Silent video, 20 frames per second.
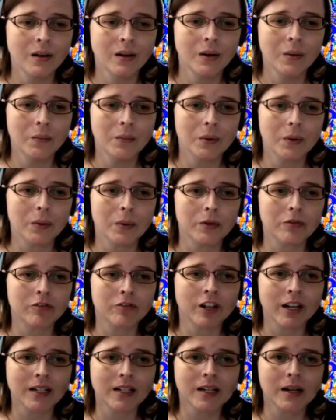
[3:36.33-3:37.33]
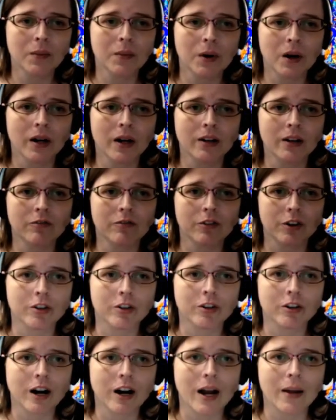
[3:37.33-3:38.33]
But reflecting upon it
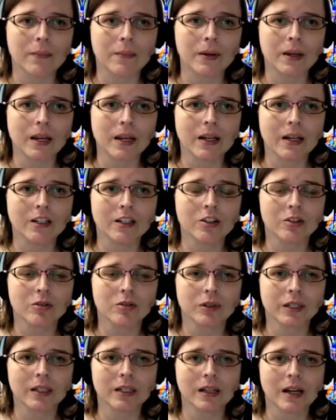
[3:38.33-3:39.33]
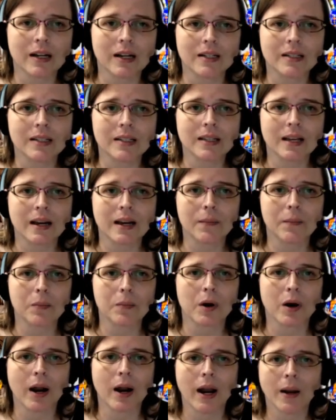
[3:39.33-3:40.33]
further, I began to realize that
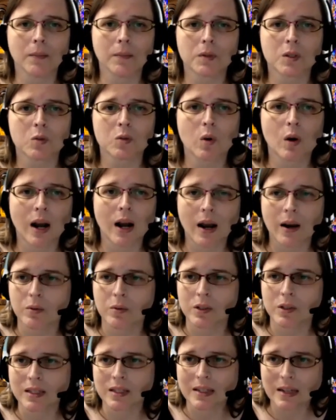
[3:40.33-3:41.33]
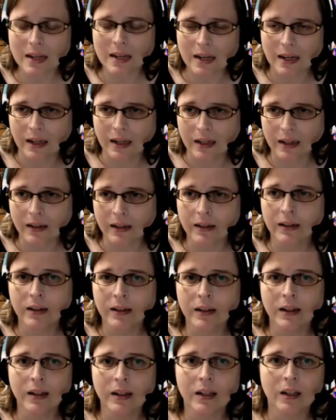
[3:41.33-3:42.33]
perhaps what I was seeing
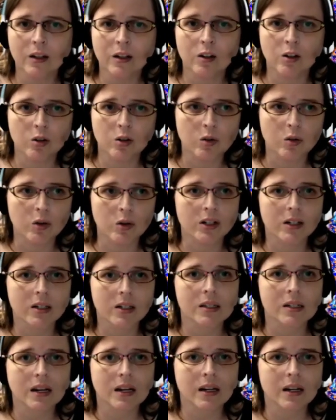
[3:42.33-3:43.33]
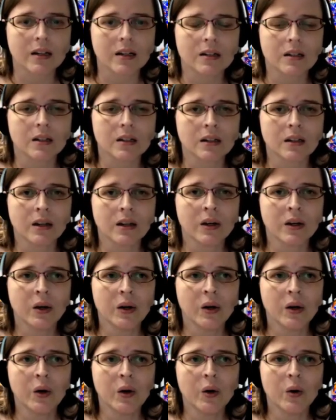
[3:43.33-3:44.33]
in New York State
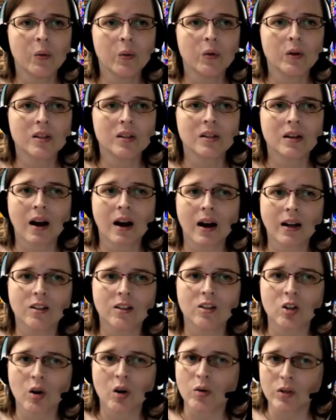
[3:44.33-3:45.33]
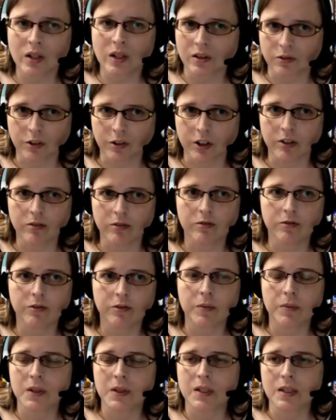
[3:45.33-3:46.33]
was not so different
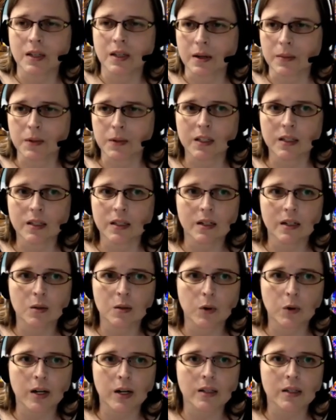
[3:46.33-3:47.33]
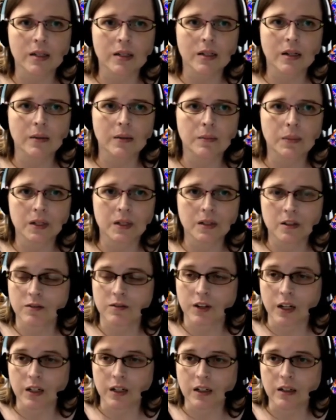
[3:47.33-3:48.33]
from the sentiments expressed in
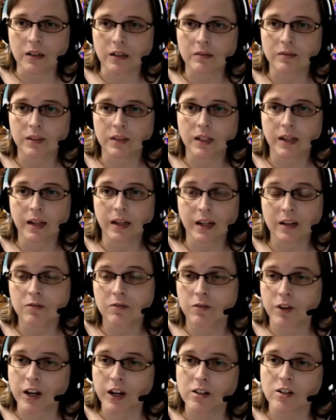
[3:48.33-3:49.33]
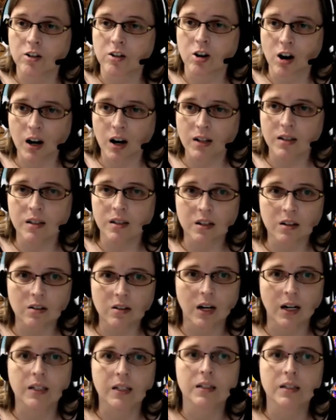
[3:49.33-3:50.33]
Pennsylvania and, in fact, across the
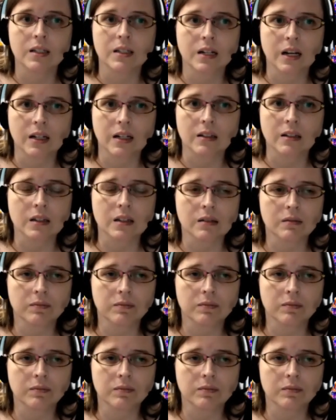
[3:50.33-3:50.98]
United States.